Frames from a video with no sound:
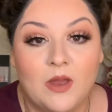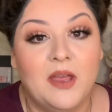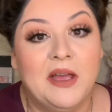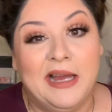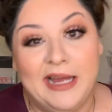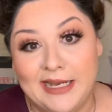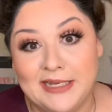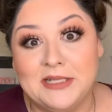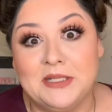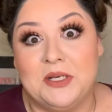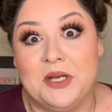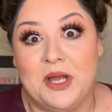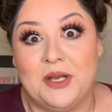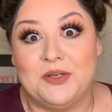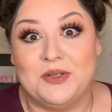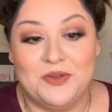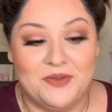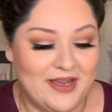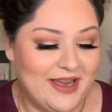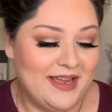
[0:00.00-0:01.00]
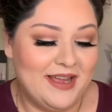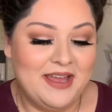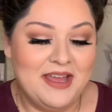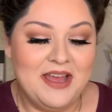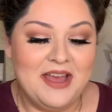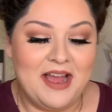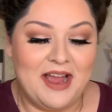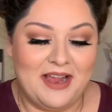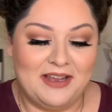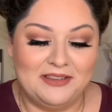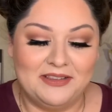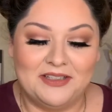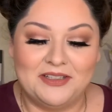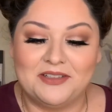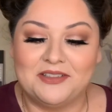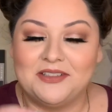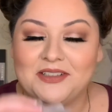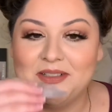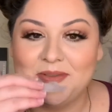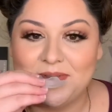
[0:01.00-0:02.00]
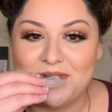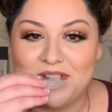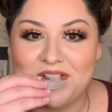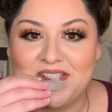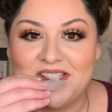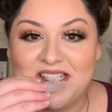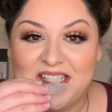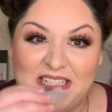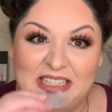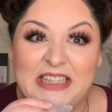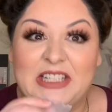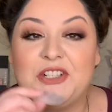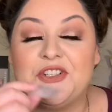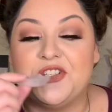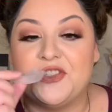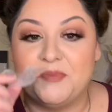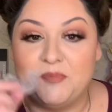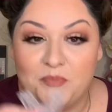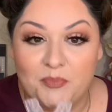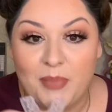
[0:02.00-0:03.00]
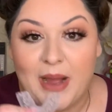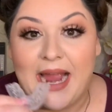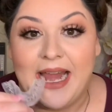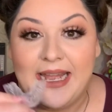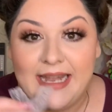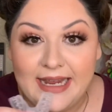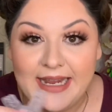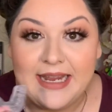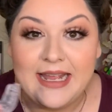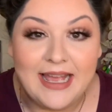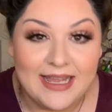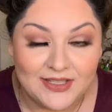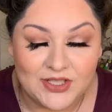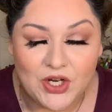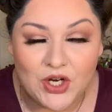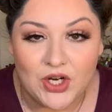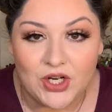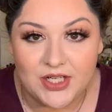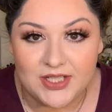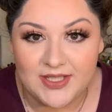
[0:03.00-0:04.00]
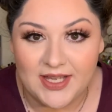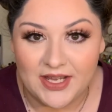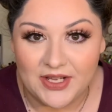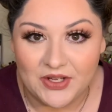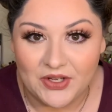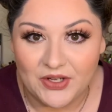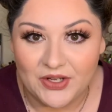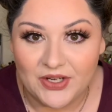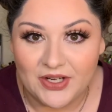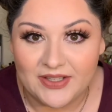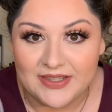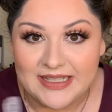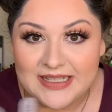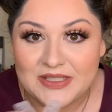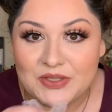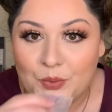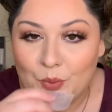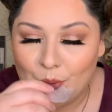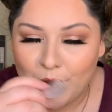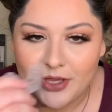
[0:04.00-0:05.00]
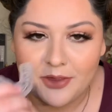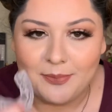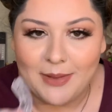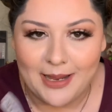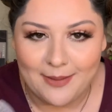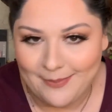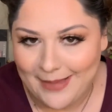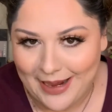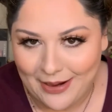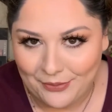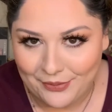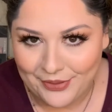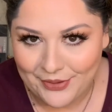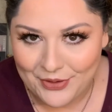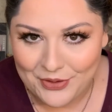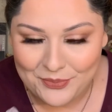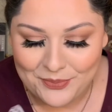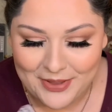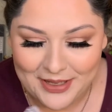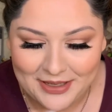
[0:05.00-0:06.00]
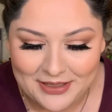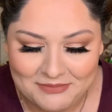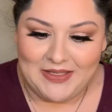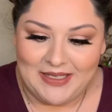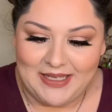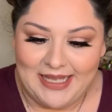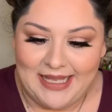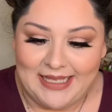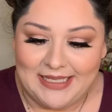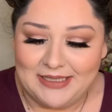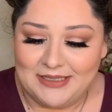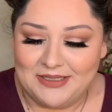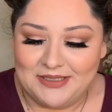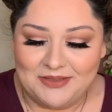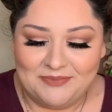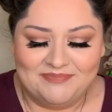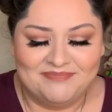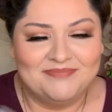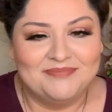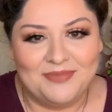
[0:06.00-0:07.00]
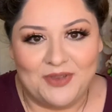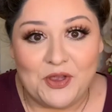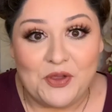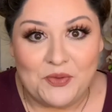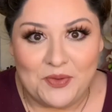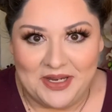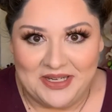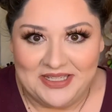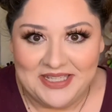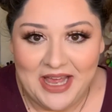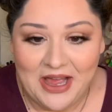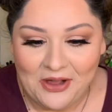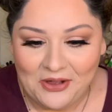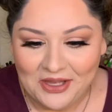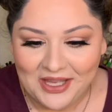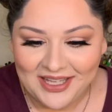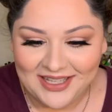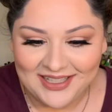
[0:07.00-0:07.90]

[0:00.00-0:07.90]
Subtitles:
I did not do that. I literally was just sitting there just biting as hard as I could on this with my mouth open, and you can tell.